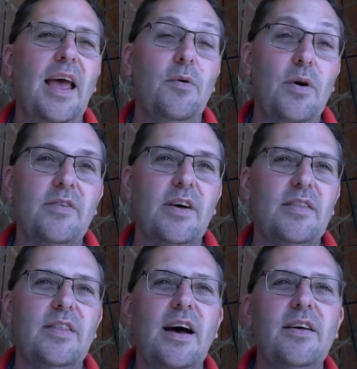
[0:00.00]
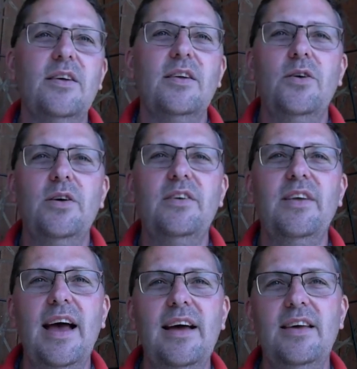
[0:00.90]
However, the other learning
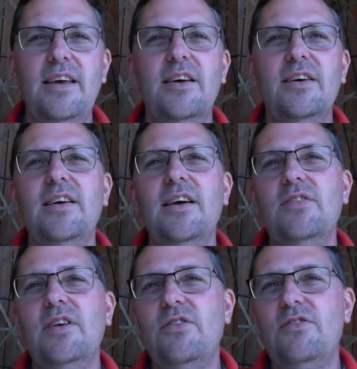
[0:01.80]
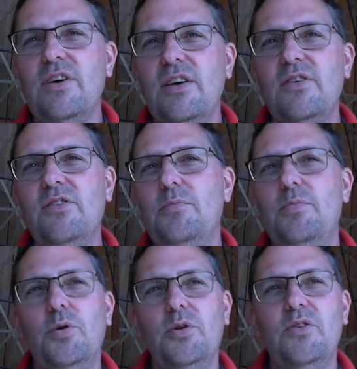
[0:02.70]
to add here is that it's just as
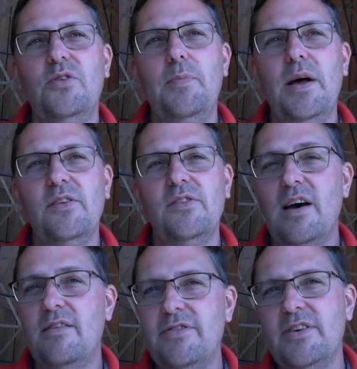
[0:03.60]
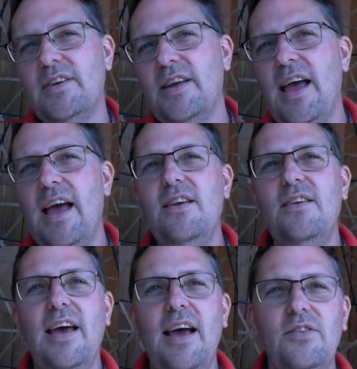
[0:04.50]
important to balance comfort
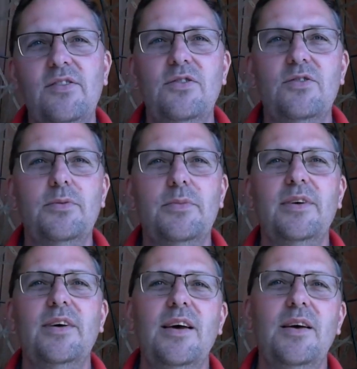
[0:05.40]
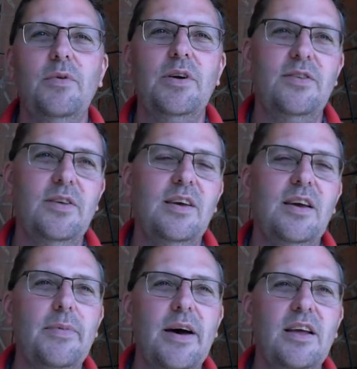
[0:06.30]
and house enjoyment when you're
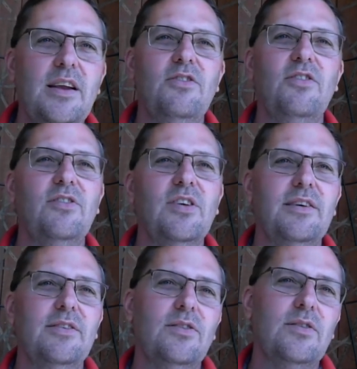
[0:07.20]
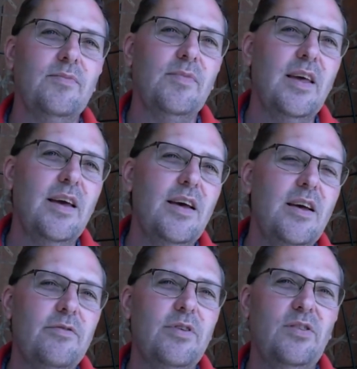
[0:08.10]
thinking about energy savings.
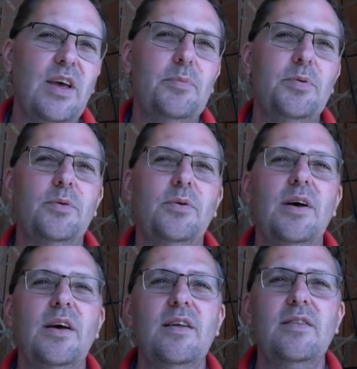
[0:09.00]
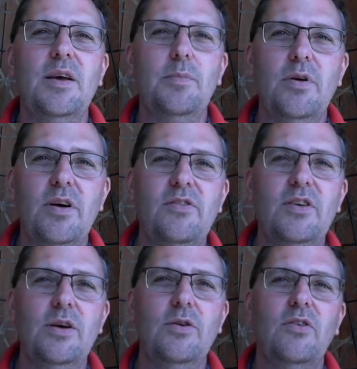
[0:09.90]
For example, the appliance
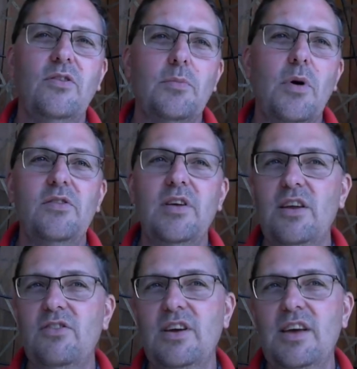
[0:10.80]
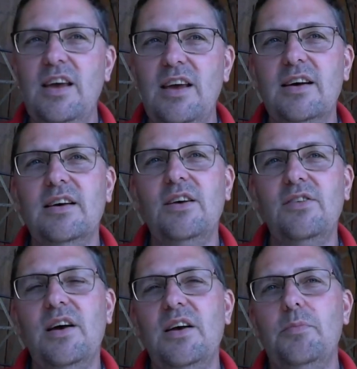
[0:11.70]
that uses the most energy here
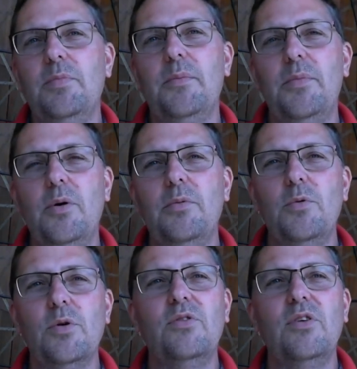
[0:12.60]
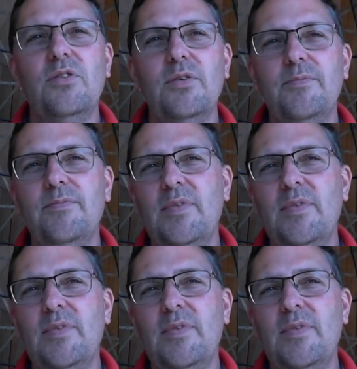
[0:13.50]
is our heat pump hot water system.